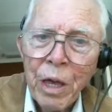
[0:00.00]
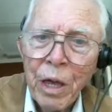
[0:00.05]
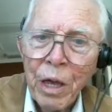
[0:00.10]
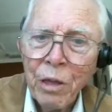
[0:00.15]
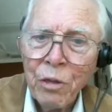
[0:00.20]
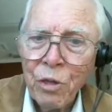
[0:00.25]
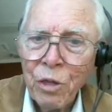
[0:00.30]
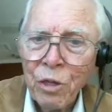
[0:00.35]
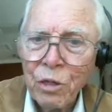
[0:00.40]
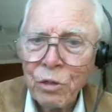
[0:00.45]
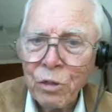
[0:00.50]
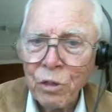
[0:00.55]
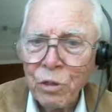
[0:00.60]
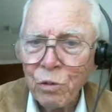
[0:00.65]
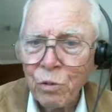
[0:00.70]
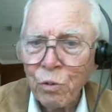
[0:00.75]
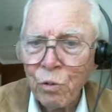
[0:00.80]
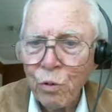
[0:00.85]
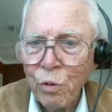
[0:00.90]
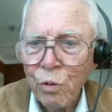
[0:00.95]
and this
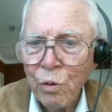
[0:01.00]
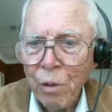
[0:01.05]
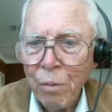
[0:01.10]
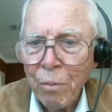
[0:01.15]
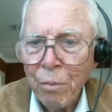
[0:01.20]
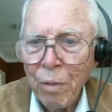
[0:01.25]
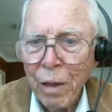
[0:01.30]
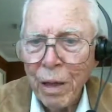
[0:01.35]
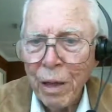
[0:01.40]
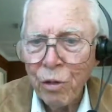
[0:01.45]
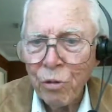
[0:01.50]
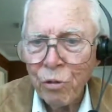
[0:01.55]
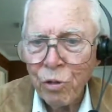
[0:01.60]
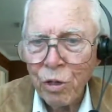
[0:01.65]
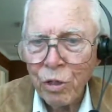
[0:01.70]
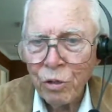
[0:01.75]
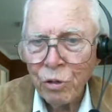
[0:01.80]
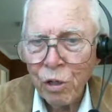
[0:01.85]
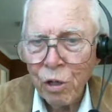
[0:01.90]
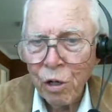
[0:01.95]
is when the mouth
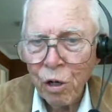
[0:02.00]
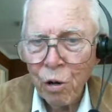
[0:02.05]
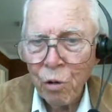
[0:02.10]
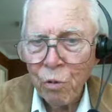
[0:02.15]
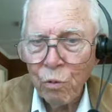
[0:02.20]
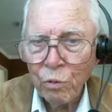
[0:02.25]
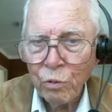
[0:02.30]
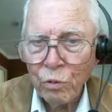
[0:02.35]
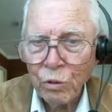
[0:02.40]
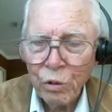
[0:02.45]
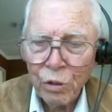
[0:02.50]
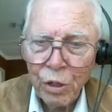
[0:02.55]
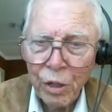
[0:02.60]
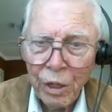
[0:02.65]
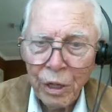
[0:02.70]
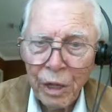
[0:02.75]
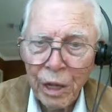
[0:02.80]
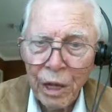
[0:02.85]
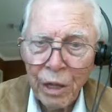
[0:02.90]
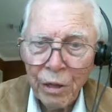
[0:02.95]
is closed
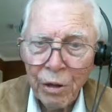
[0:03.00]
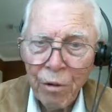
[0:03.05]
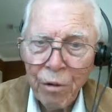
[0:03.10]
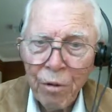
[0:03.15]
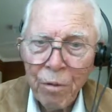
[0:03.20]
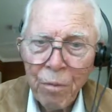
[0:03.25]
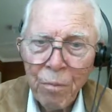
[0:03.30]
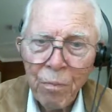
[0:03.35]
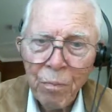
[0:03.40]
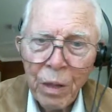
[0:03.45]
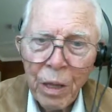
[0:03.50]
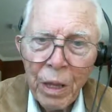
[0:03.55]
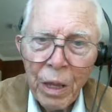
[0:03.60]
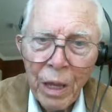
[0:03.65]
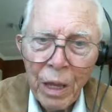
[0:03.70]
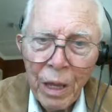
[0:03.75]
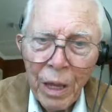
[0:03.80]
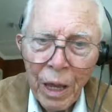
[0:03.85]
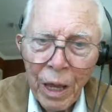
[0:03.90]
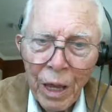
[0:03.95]
together,
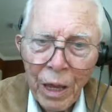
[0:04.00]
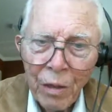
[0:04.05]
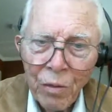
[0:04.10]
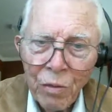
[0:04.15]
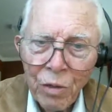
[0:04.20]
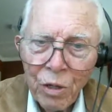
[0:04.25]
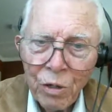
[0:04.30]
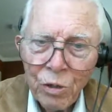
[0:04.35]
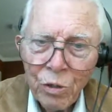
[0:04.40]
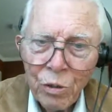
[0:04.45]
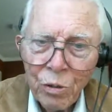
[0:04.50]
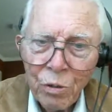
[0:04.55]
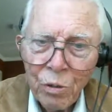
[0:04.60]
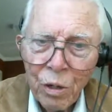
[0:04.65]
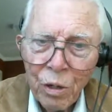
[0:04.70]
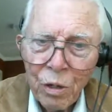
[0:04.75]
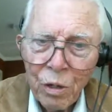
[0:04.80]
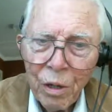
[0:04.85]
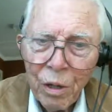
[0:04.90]
and this